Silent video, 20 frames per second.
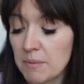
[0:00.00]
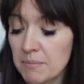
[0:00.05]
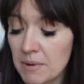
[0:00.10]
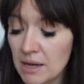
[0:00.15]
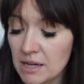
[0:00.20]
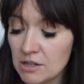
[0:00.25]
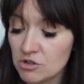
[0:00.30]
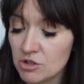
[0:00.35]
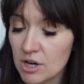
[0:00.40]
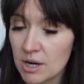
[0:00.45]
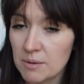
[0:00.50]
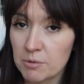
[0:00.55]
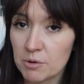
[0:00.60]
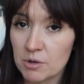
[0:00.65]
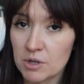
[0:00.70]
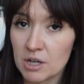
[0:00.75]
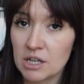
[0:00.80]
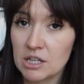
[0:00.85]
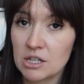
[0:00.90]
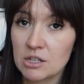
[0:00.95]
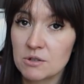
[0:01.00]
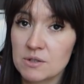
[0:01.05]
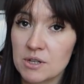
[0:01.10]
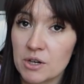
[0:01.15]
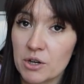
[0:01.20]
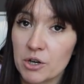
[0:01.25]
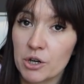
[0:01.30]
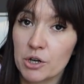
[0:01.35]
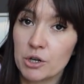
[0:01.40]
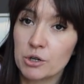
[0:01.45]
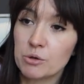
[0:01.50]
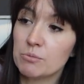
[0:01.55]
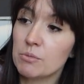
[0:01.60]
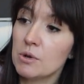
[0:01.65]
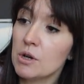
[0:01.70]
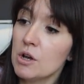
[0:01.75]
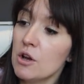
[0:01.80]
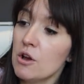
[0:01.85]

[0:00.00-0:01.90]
main tripod I use at home